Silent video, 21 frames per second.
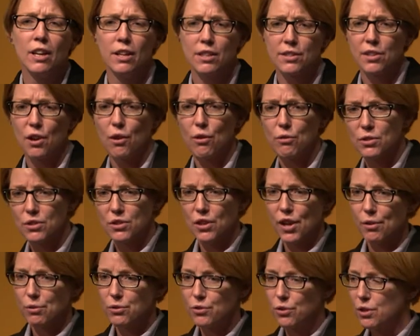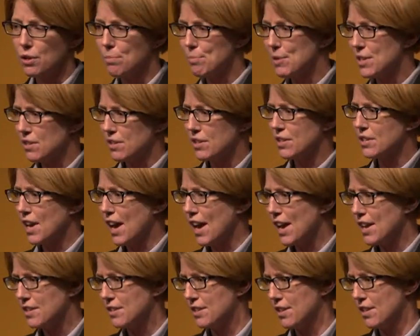So you know, doing the business
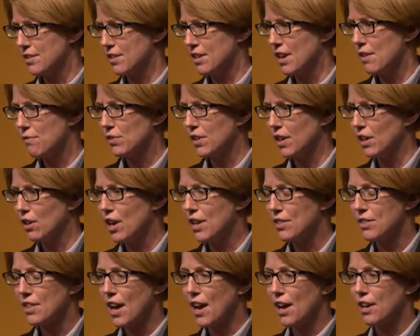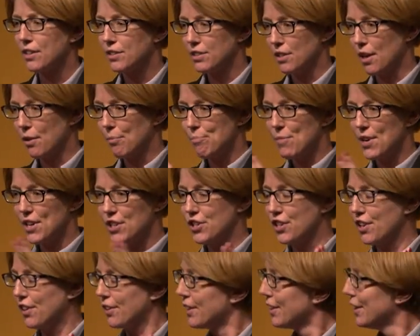cases and everything like that, so
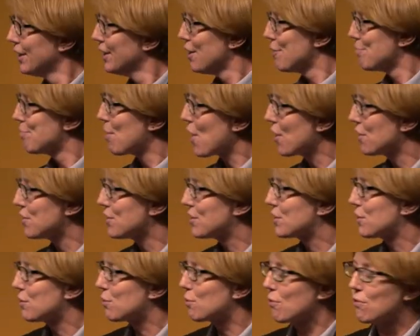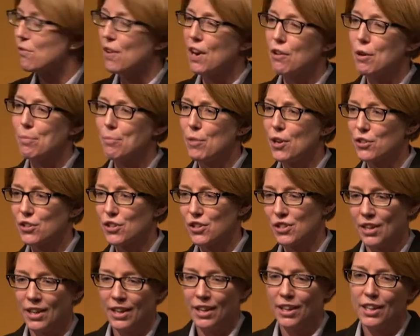immediate posters were very
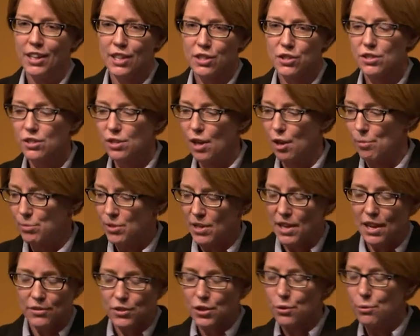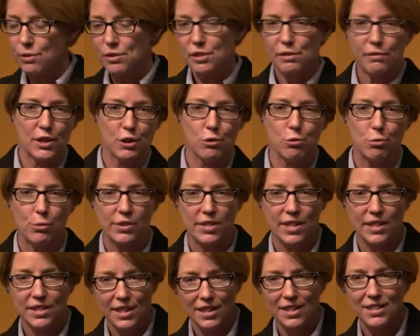much uh, two individuals
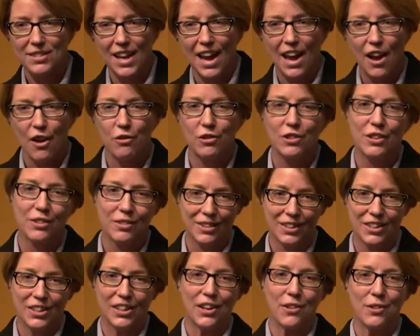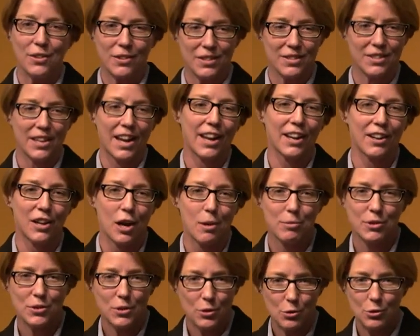sitting down and you know, saying, come
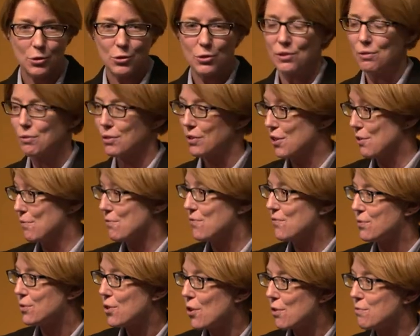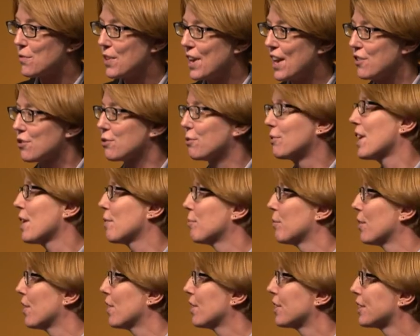and talk to a confidential
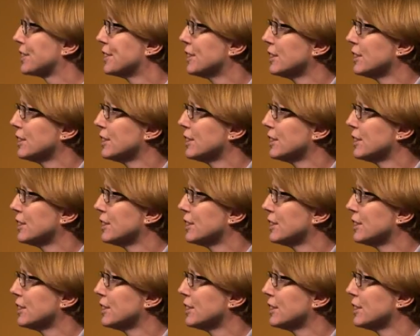network.